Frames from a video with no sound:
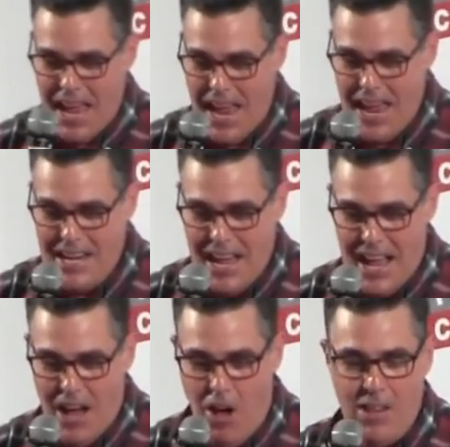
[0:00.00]
And
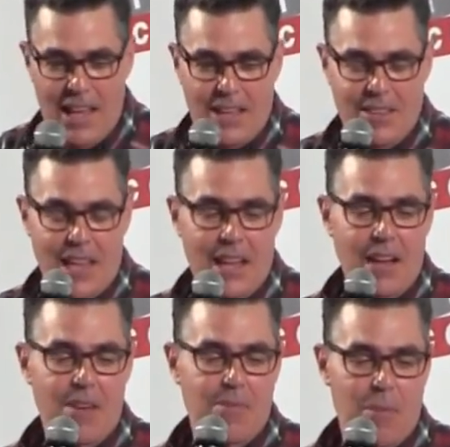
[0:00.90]
all I could think
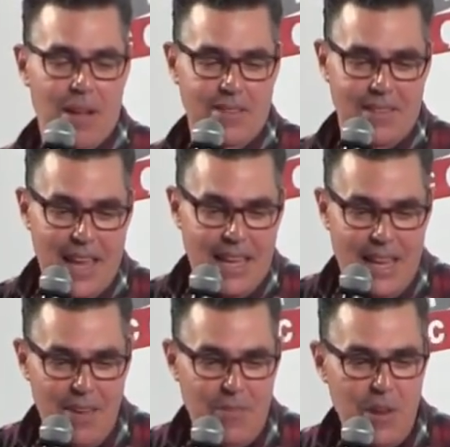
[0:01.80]
of was they
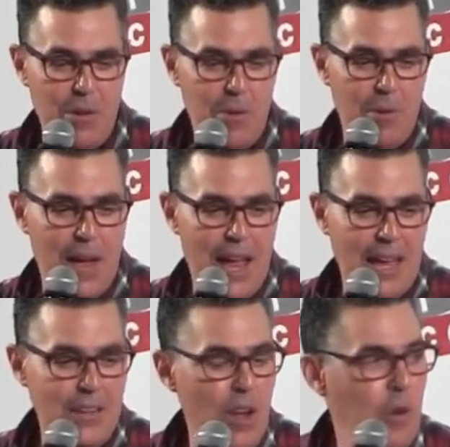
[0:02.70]
give you
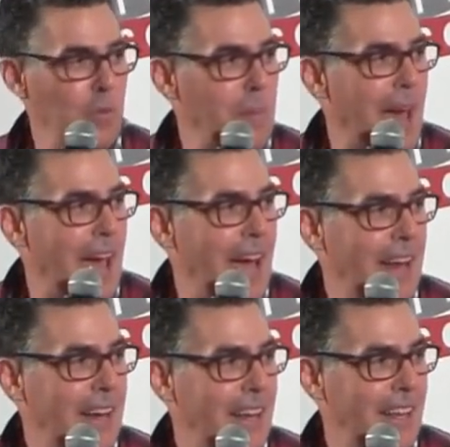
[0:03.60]
a
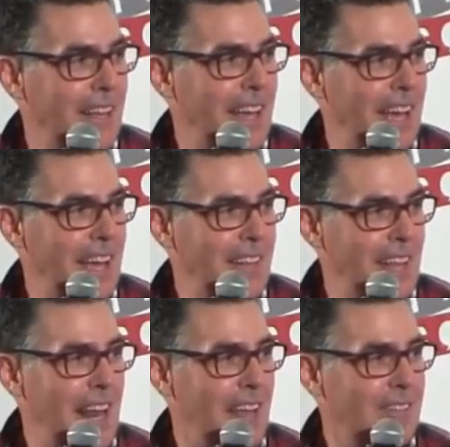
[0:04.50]
notepad
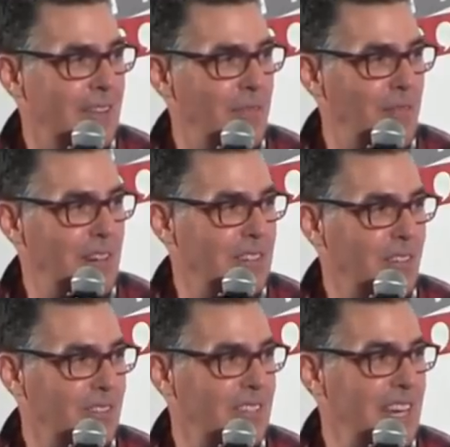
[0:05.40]
that has the
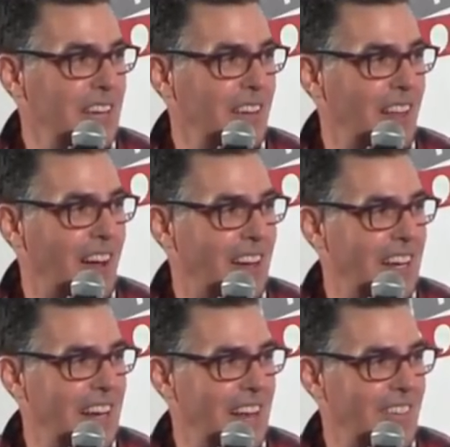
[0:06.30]
official seal on
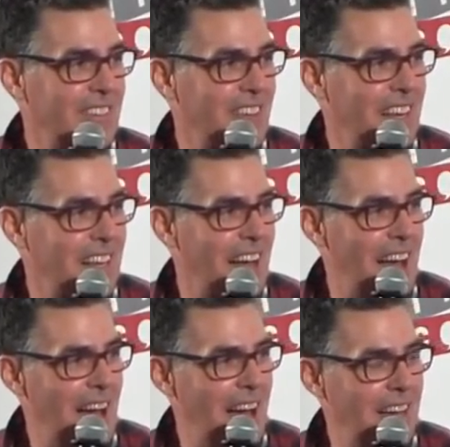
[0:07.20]
it. And I was like,
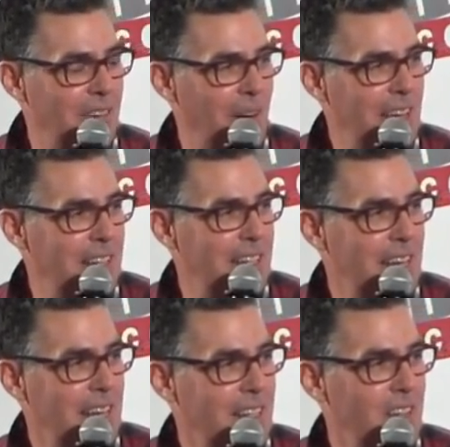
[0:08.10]
do I get to
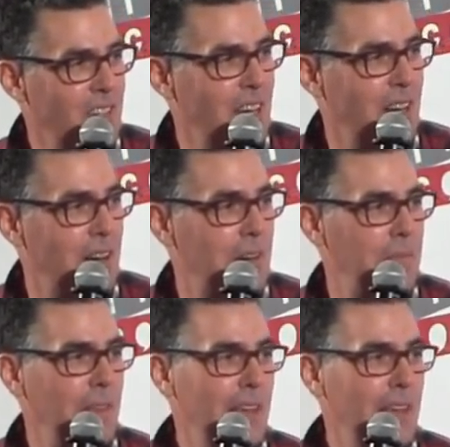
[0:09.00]
take this shit home?